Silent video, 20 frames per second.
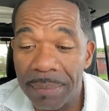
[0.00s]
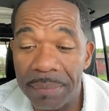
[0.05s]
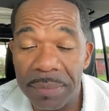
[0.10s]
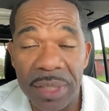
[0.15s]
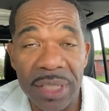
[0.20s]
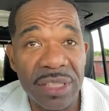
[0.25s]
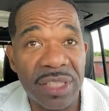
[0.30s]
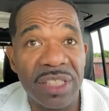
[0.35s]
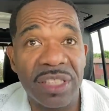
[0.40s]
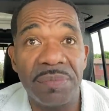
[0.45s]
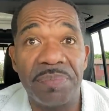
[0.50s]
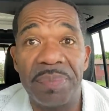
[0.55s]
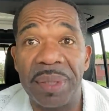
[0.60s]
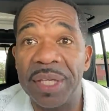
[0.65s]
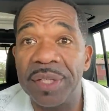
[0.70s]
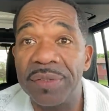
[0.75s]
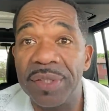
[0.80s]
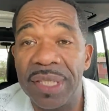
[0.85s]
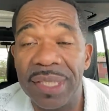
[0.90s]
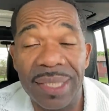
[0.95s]
This is
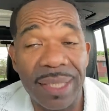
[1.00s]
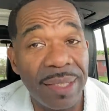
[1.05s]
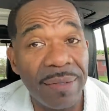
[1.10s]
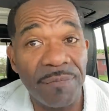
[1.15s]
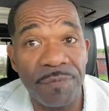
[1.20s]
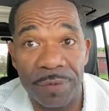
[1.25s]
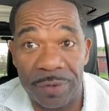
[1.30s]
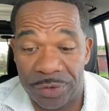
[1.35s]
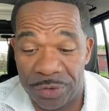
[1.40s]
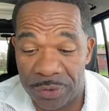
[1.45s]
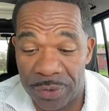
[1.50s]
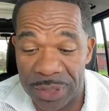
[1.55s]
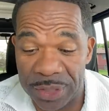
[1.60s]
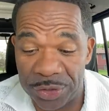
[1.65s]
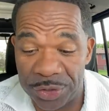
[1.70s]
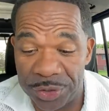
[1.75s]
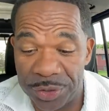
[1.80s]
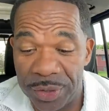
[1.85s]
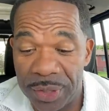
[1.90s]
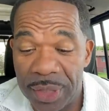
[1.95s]
bigger than the
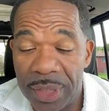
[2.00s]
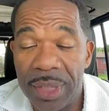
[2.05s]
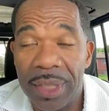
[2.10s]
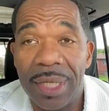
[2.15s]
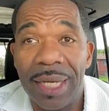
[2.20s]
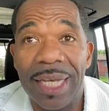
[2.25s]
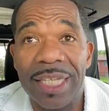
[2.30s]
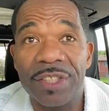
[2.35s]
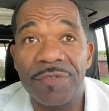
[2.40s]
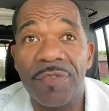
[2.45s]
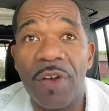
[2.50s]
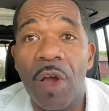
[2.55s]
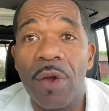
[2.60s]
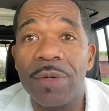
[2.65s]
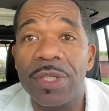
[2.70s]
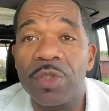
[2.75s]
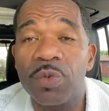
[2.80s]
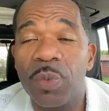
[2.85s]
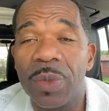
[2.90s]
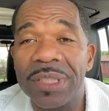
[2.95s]
infrastructure as
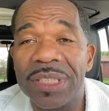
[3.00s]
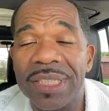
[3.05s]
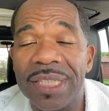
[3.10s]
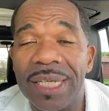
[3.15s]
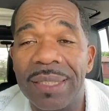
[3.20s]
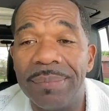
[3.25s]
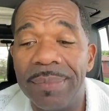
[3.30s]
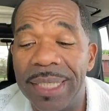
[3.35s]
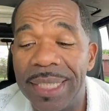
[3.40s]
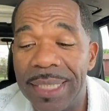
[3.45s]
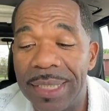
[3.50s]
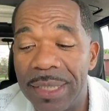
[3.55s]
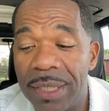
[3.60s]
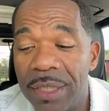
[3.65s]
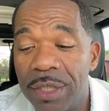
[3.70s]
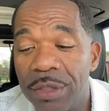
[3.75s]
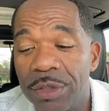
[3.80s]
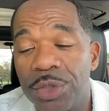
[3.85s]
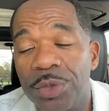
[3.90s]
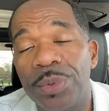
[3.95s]
far as what's coming
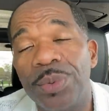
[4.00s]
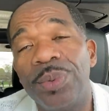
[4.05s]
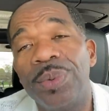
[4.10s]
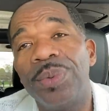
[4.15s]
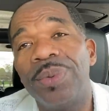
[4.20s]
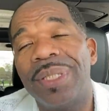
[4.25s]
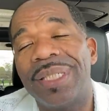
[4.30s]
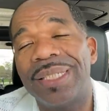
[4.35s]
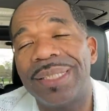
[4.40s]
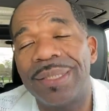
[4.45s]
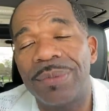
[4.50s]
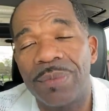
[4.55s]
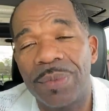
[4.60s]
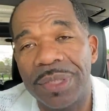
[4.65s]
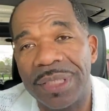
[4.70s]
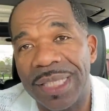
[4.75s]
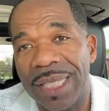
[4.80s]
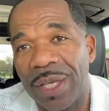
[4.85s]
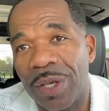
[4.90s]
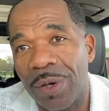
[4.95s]
to
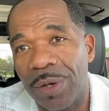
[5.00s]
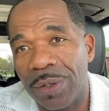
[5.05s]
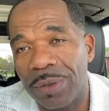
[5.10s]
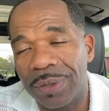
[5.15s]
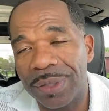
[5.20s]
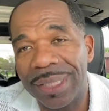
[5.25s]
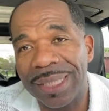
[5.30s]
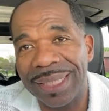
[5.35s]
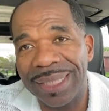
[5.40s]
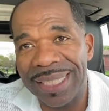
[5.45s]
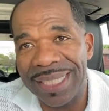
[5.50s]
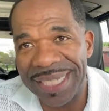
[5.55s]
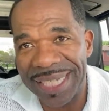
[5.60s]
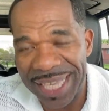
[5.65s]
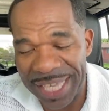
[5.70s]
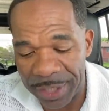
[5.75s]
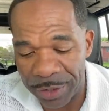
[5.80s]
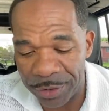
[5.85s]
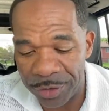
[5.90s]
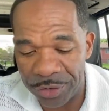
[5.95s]
what they call clean
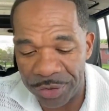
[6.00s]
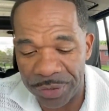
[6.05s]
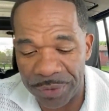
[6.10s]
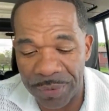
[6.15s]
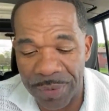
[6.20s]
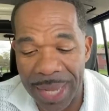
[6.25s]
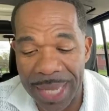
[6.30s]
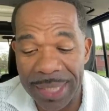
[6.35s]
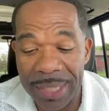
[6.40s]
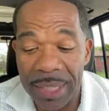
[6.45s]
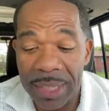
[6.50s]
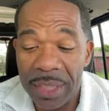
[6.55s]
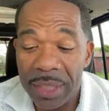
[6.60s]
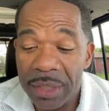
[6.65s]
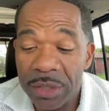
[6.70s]
energy, right?